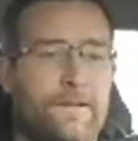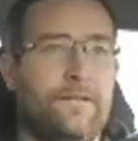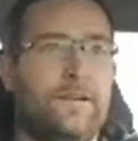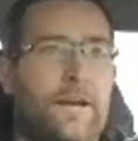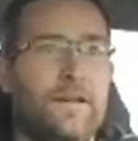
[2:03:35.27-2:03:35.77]

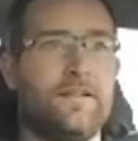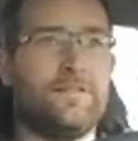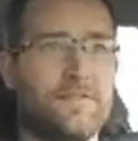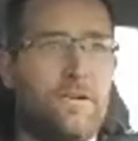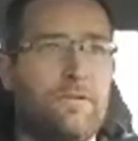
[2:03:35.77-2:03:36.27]
Alright, let's
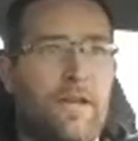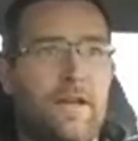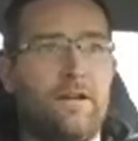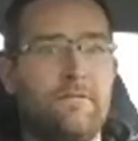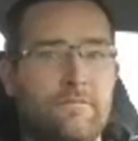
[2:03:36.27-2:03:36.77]
slow
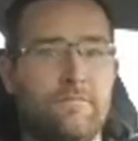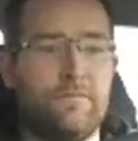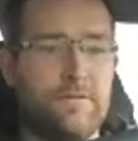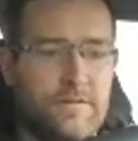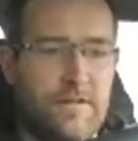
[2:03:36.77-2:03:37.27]
down.
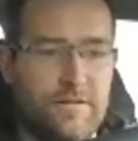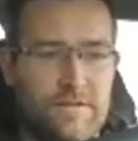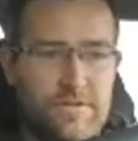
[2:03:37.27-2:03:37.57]
Let's hit the